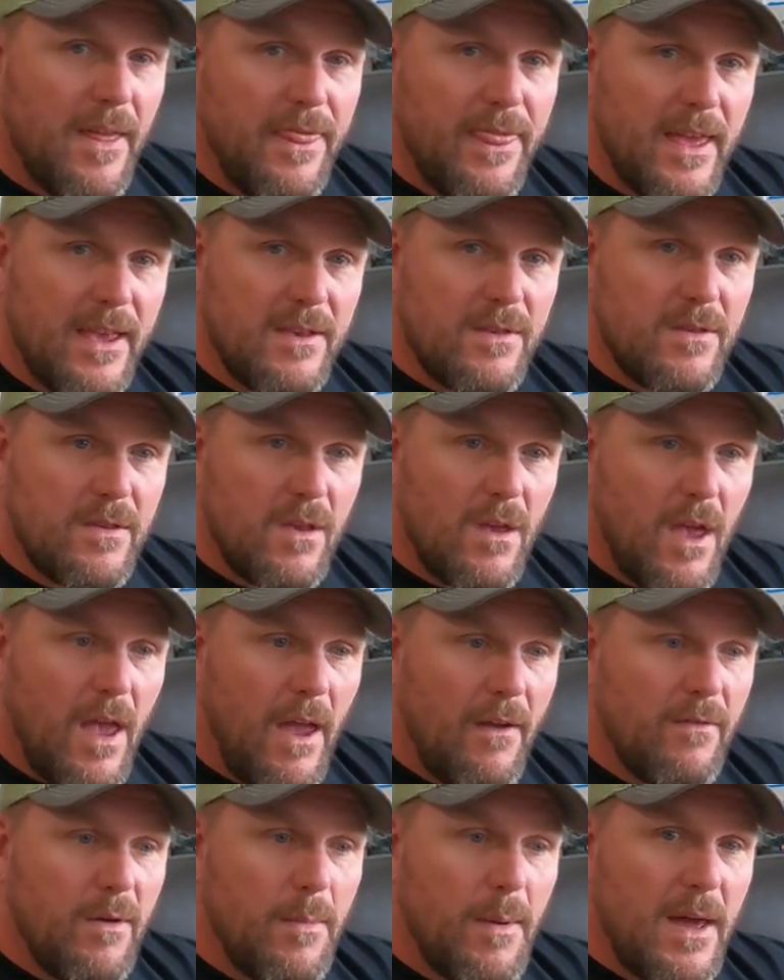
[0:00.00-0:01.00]
thanks
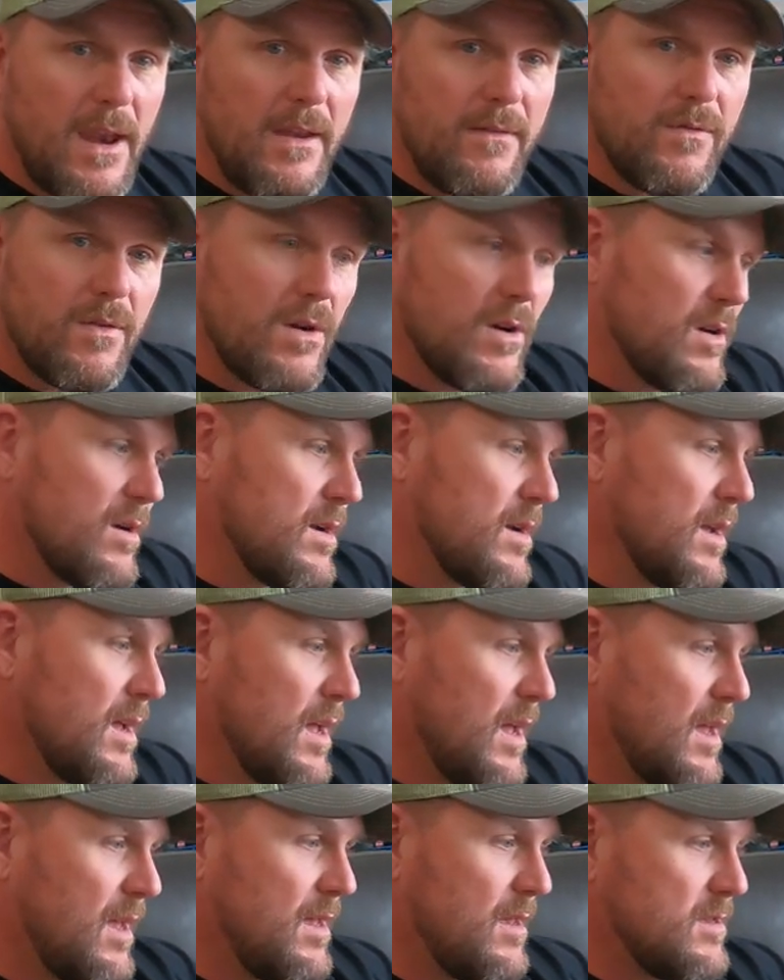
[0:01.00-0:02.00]
everybody for
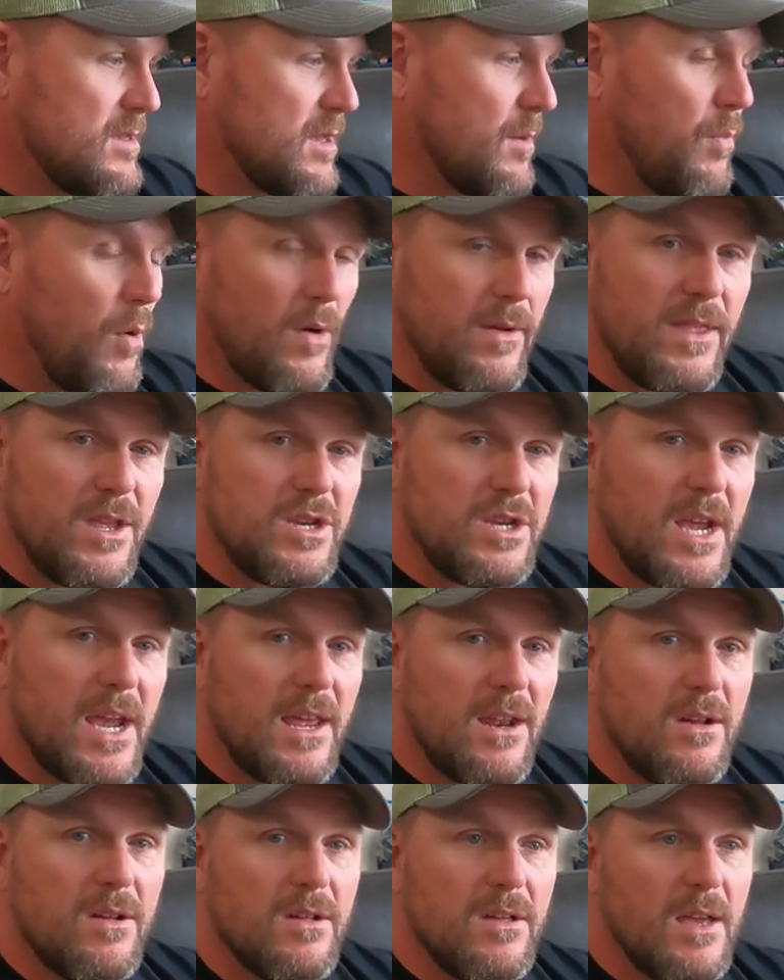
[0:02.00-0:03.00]
supporting the
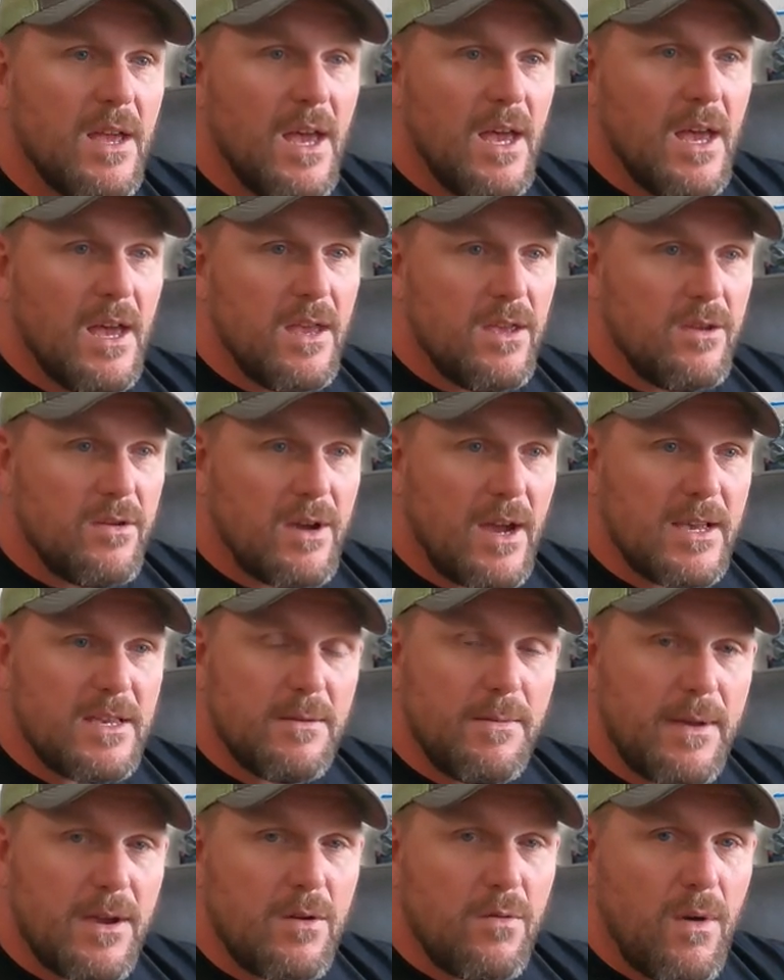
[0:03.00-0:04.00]
channel. You guys
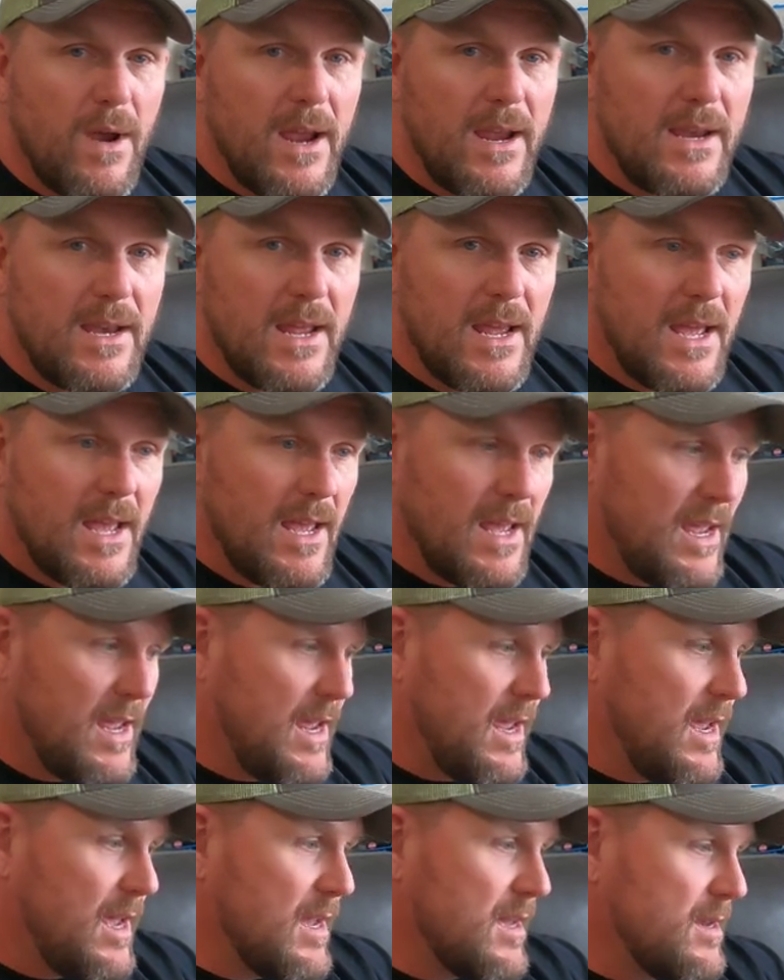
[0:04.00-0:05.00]
have been great.
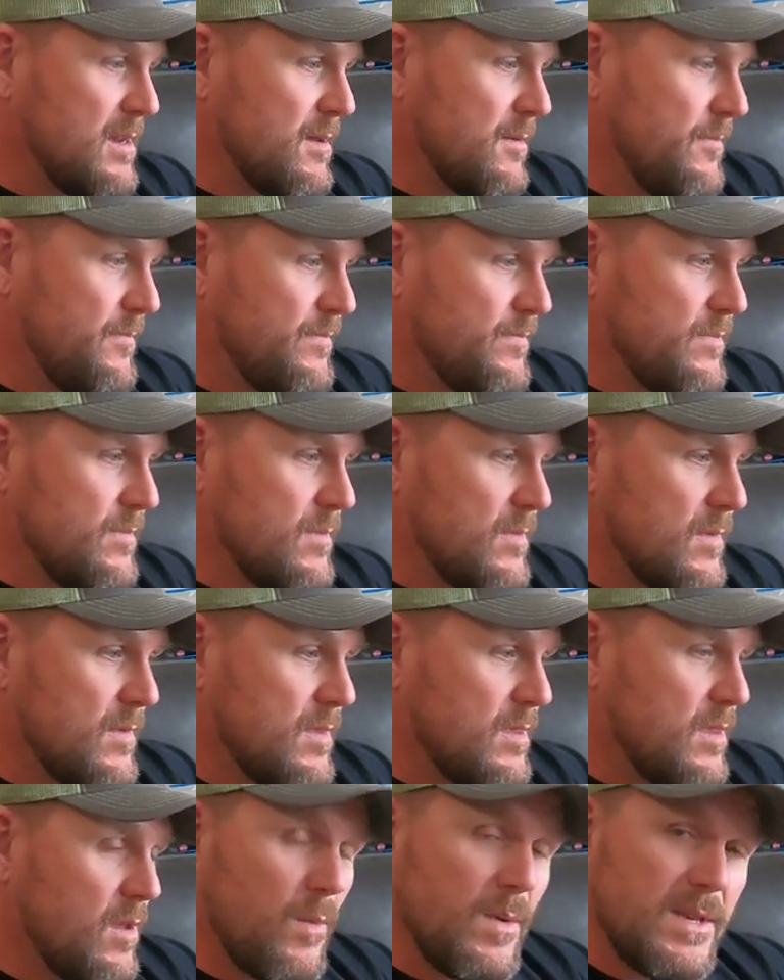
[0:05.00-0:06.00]
And
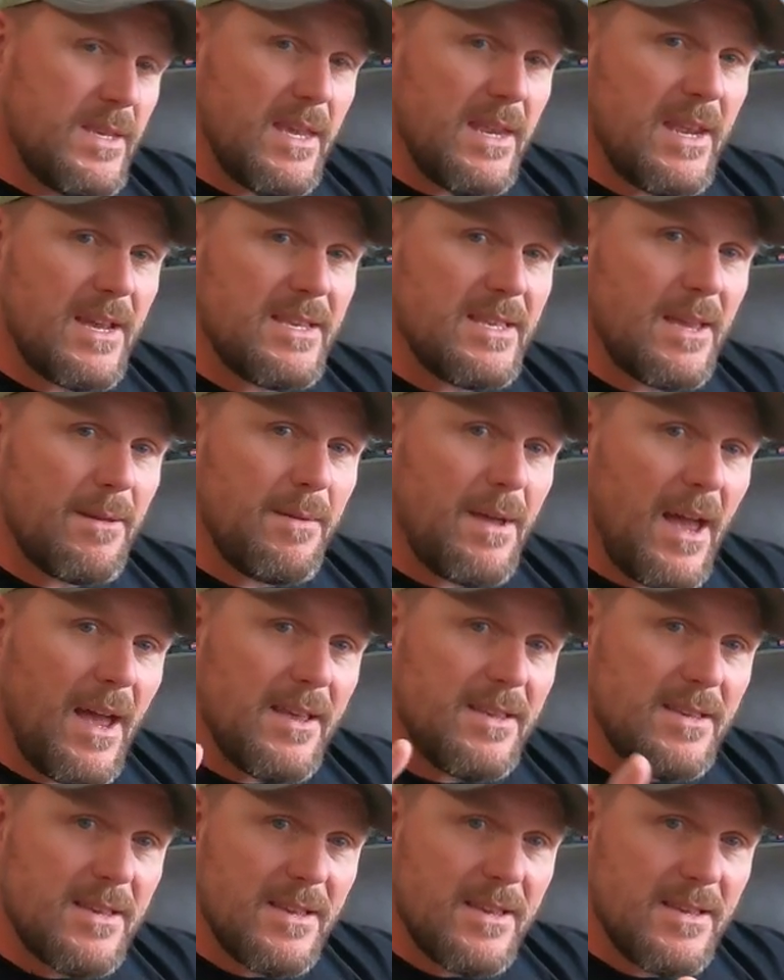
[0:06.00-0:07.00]
till we see you next time,
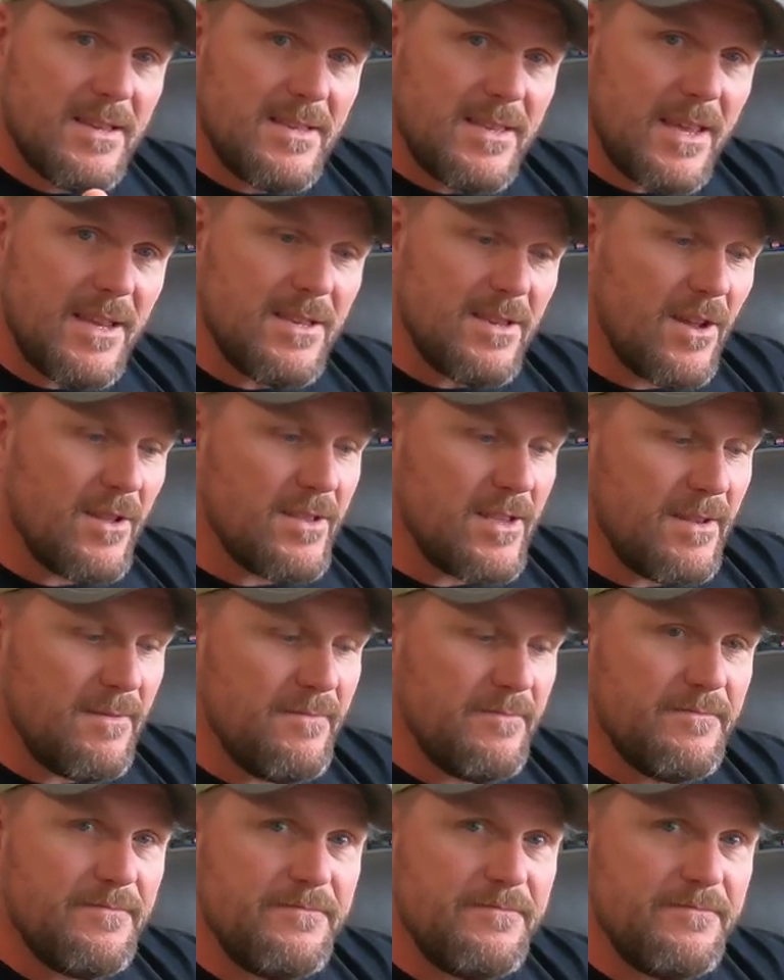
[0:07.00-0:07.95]
guys, stay salty.